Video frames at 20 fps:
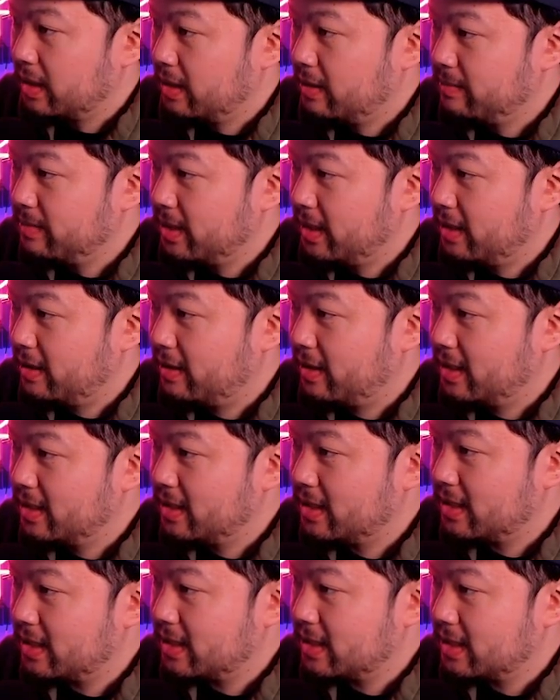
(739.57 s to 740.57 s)
No,
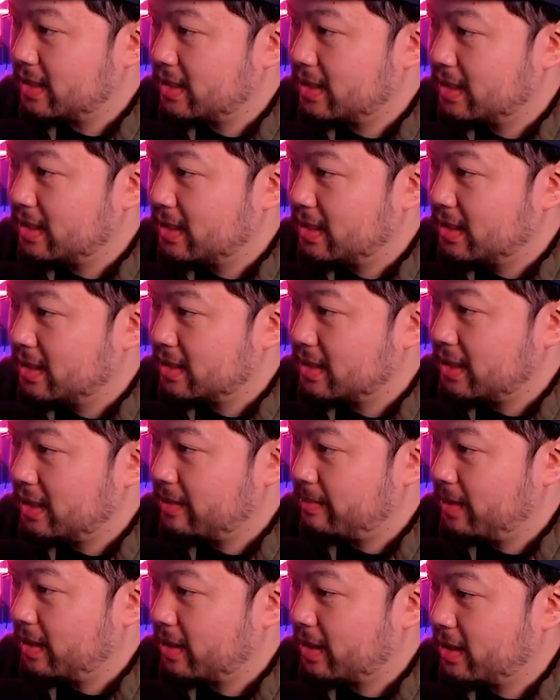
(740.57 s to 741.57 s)
Nearest.
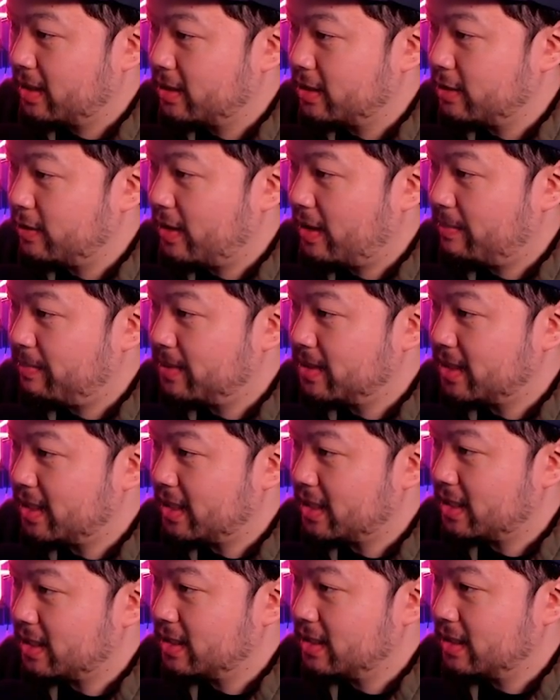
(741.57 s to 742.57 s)
South America do have
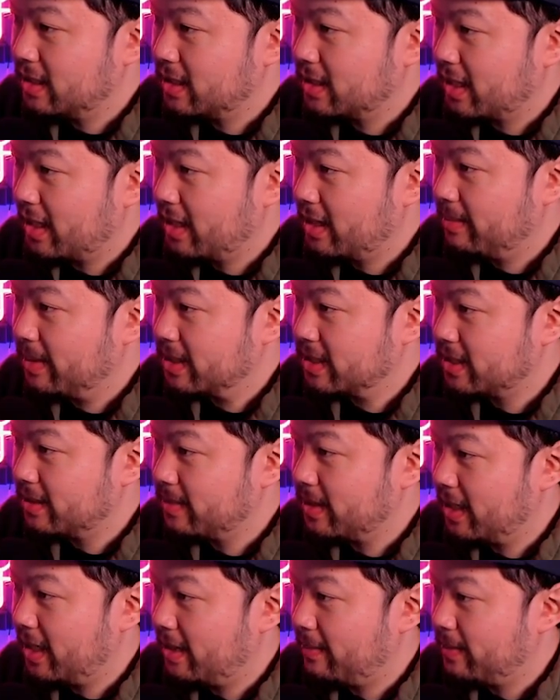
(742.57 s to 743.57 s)
possession. Can they make
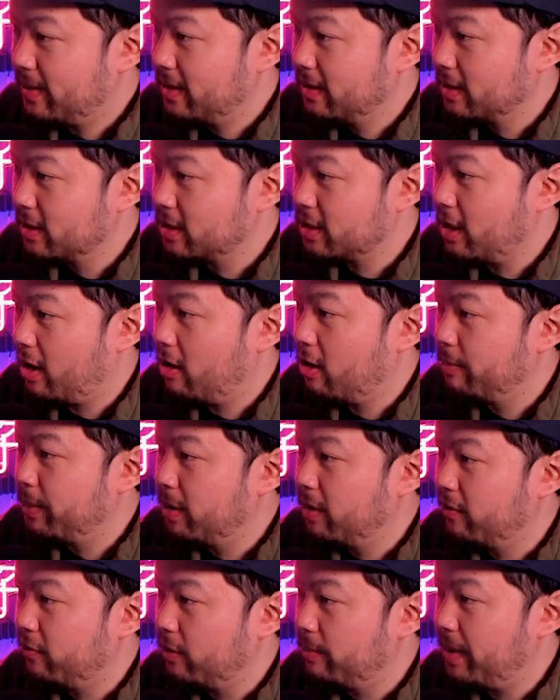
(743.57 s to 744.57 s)
something happen here? Lautaro,
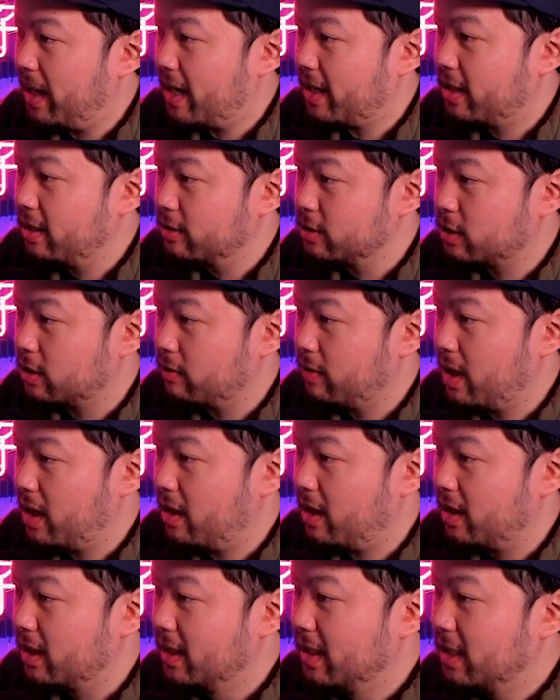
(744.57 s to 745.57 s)
beautiful back heel.
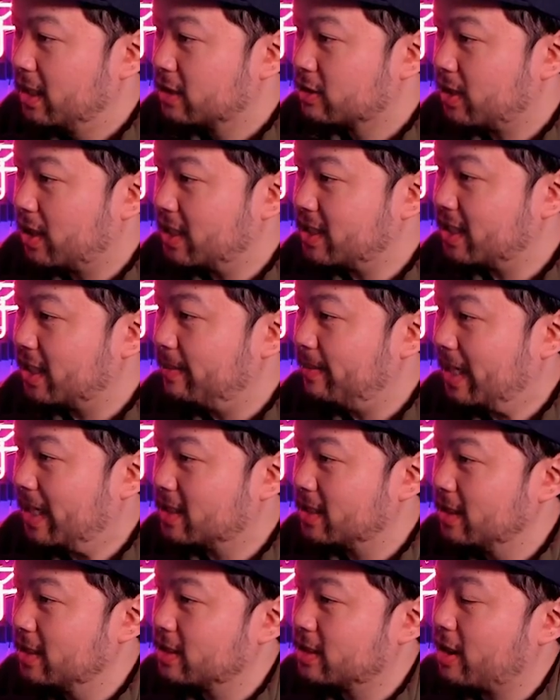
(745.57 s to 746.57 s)
Torreira tries to get it back
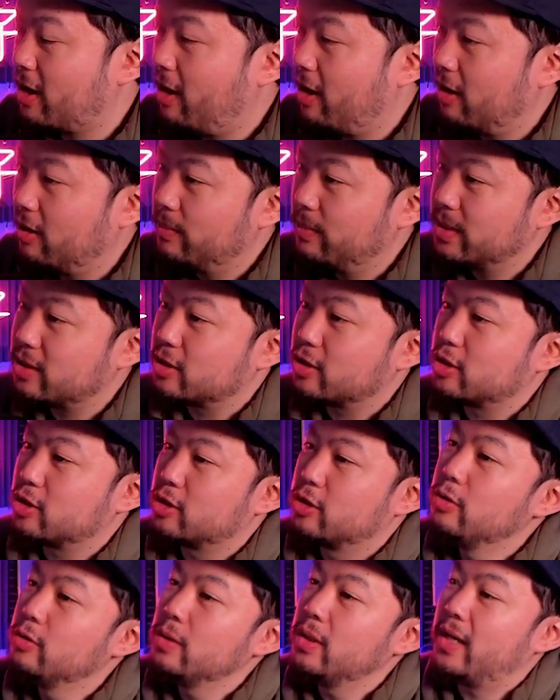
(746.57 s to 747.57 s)
to Lautaro, but
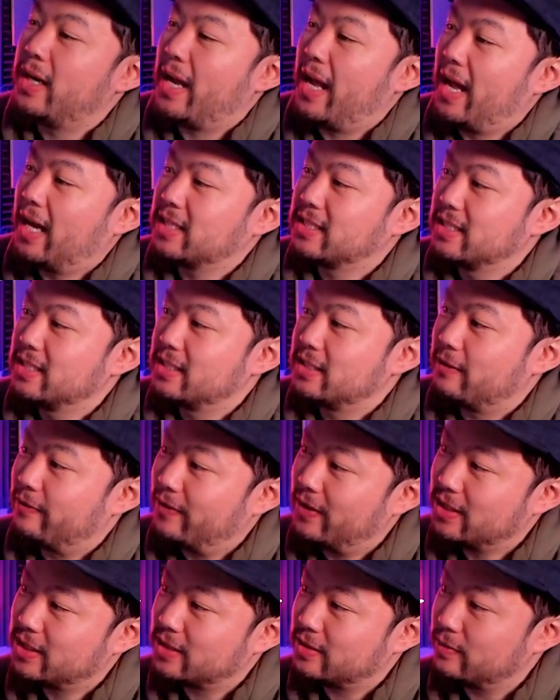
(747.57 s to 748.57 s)
Sula, excellent
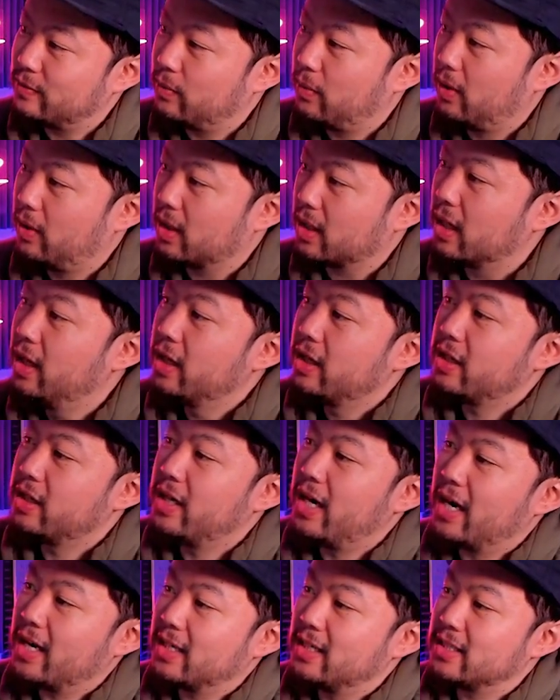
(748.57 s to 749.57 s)
defensive work. You're
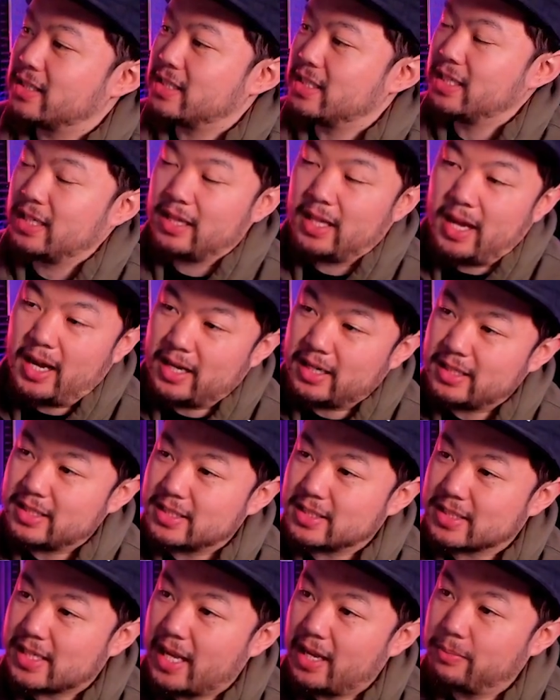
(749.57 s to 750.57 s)
not going to see it a lot in
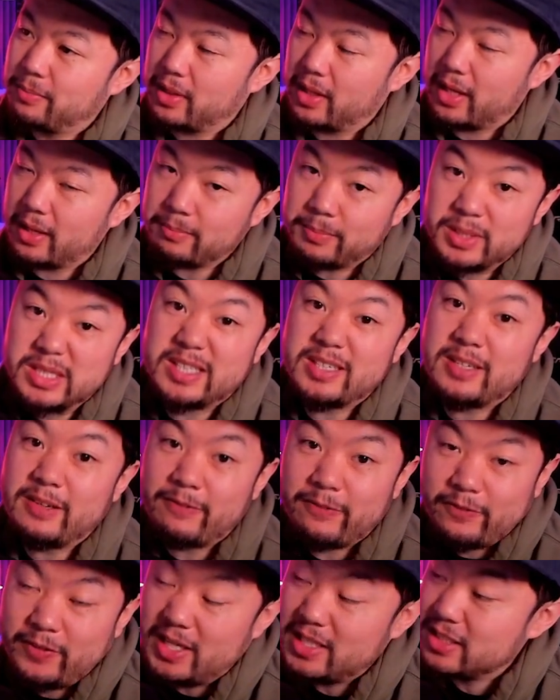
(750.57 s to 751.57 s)
this gameplay, but the
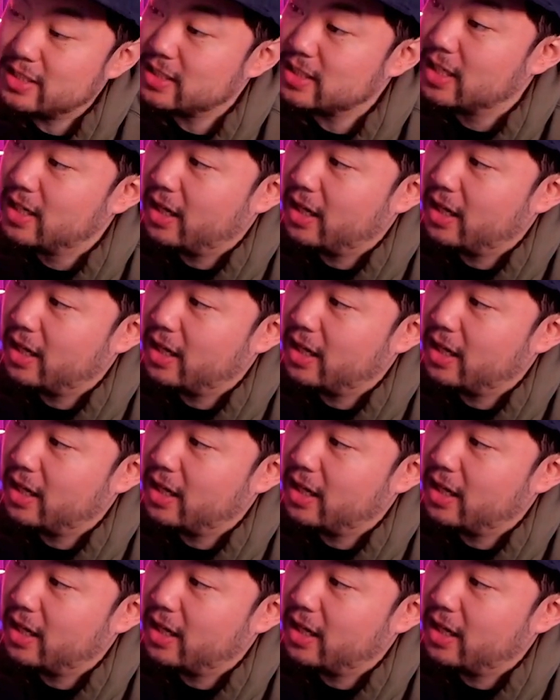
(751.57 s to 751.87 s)
defense